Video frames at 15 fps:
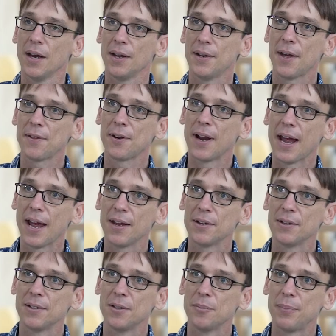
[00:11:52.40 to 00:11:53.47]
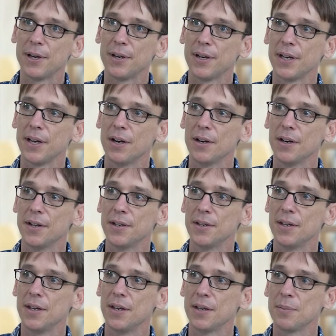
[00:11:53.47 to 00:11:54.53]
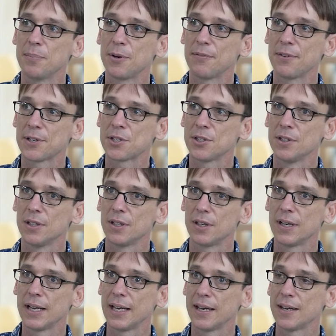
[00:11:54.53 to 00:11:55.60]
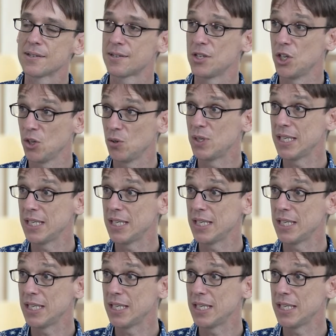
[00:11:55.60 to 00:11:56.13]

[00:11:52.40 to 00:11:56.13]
Another angle, Barry, on professional learning is new